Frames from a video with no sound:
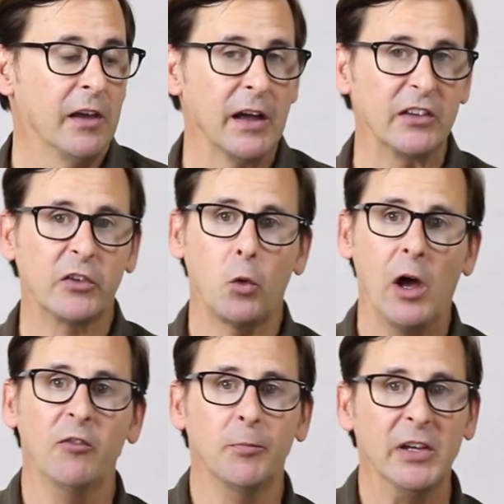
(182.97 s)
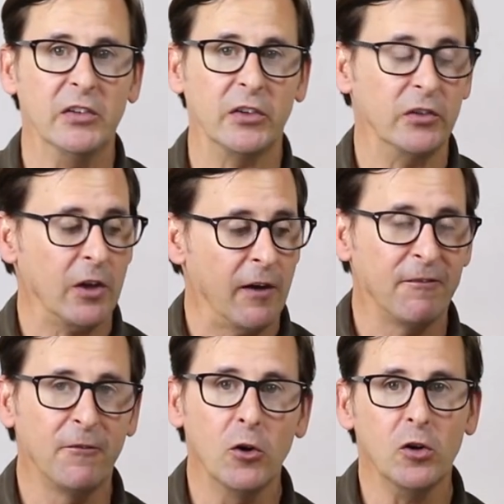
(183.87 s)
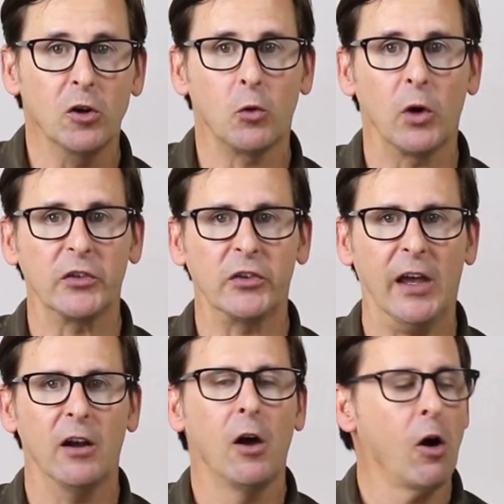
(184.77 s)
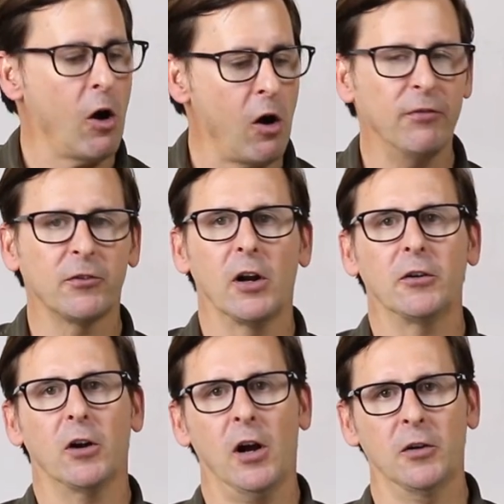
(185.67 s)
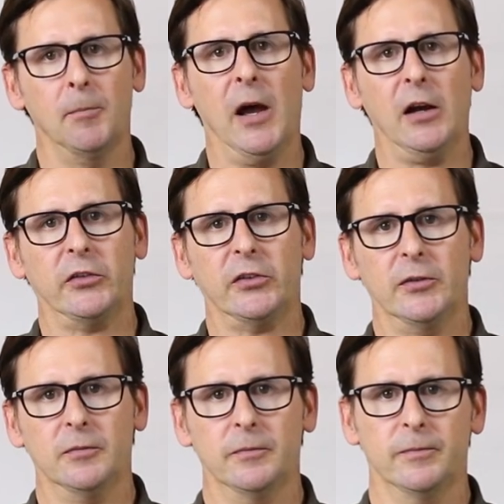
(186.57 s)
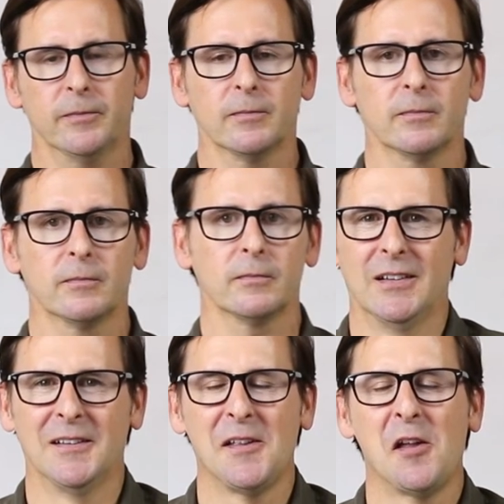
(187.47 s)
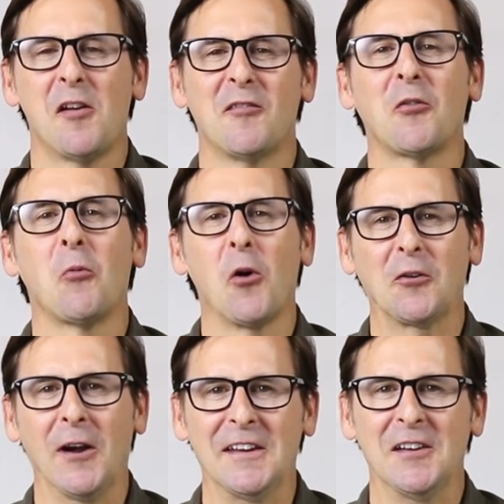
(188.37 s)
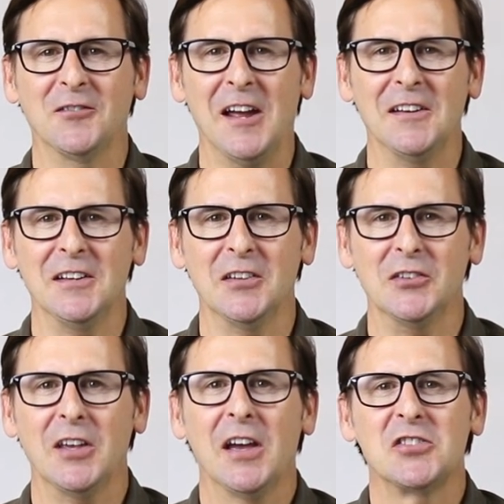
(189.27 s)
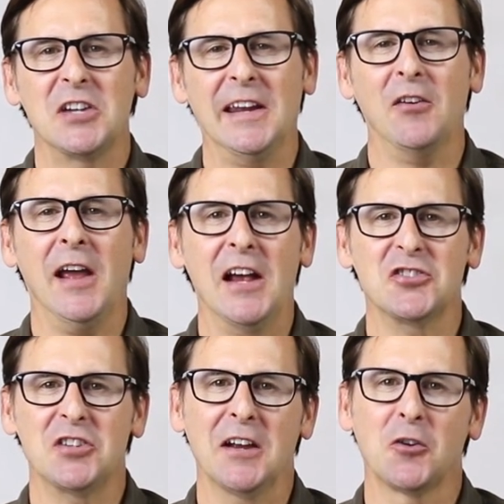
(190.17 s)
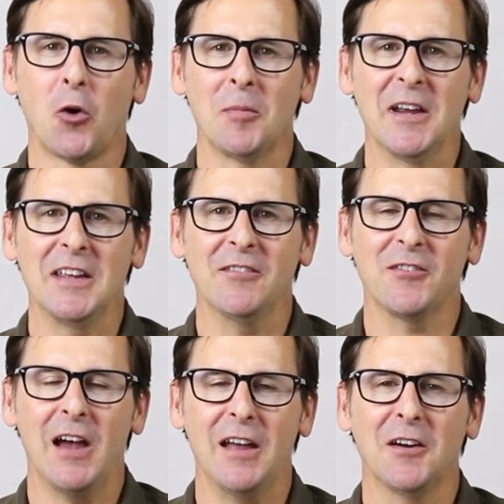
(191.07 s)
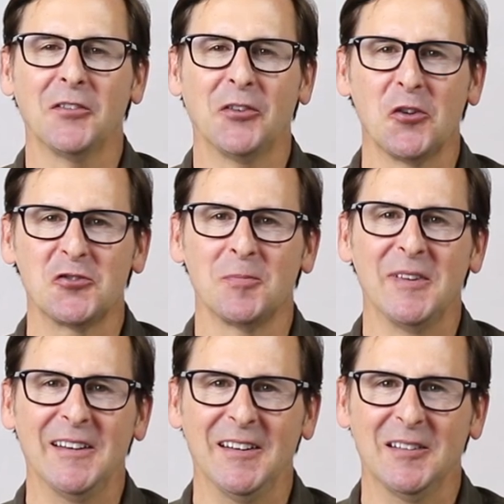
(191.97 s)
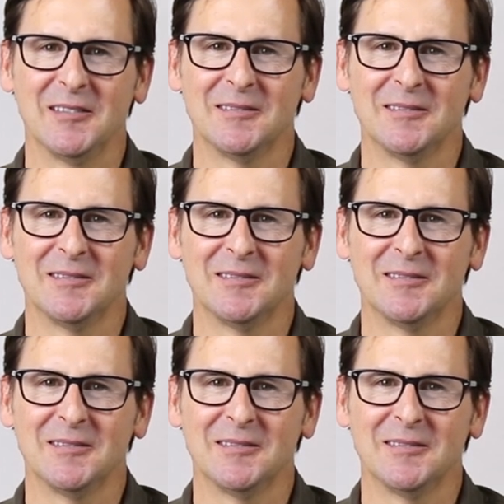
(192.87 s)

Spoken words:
That's 12 pieces, a full cookware set, all for under $100. For more great gift ideas, check out #GourmetGiftGuide on social media.